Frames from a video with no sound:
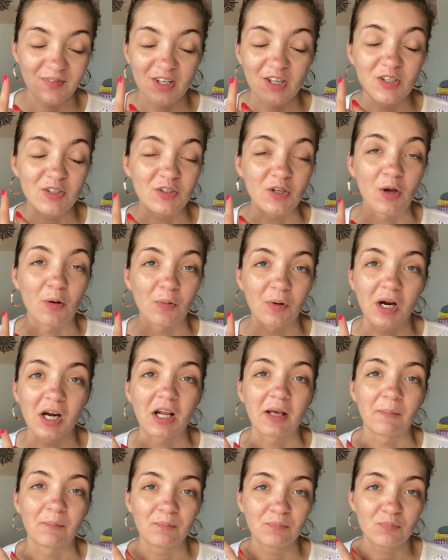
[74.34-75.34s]
So we're
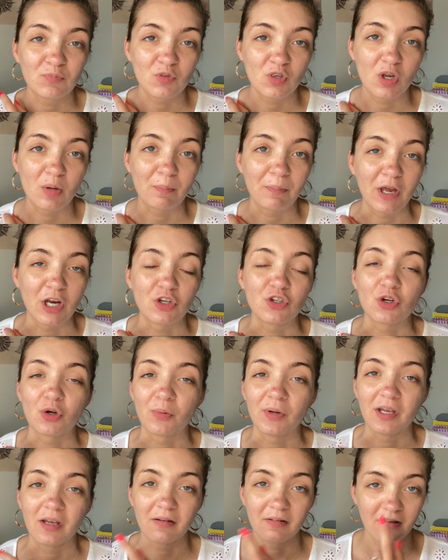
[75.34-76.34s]
gonna make sure
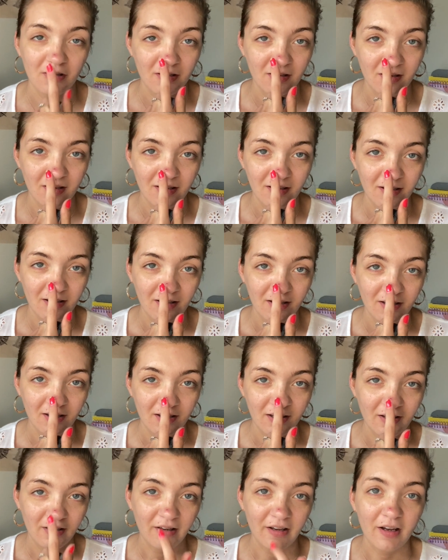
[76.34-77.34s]
we
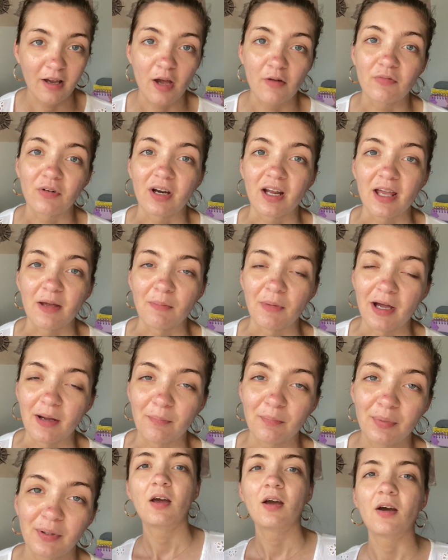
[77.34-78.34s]
cover him
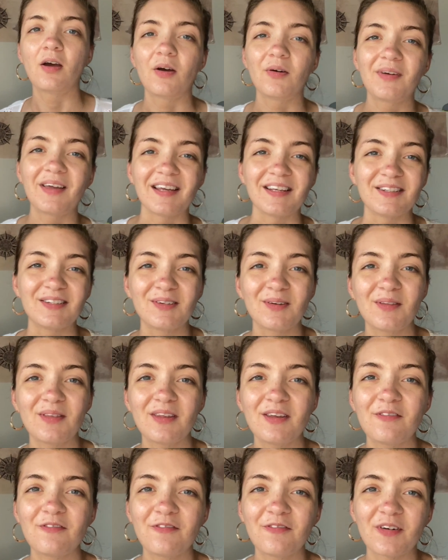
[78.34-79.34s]
up. Okay, so
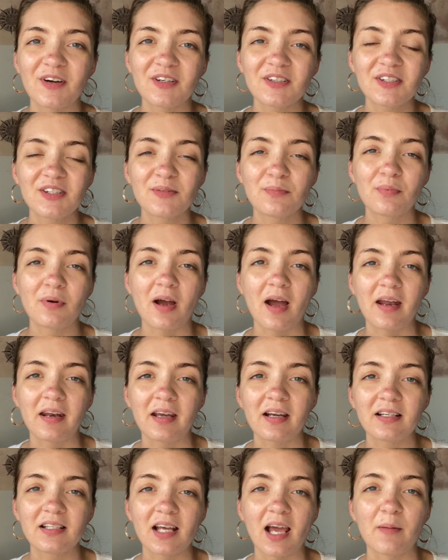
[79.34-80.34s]
the first
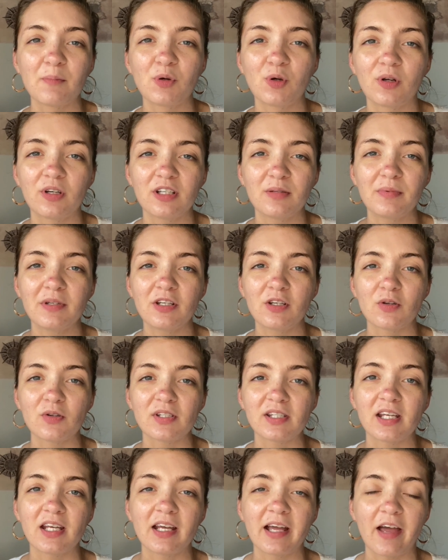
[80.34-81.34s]
product I'm going to be
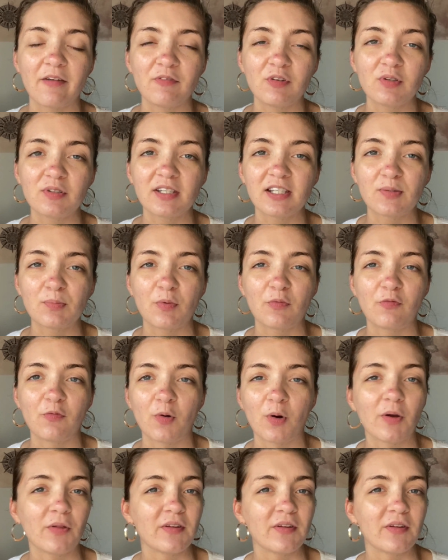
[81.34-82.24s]
using, I've used this before.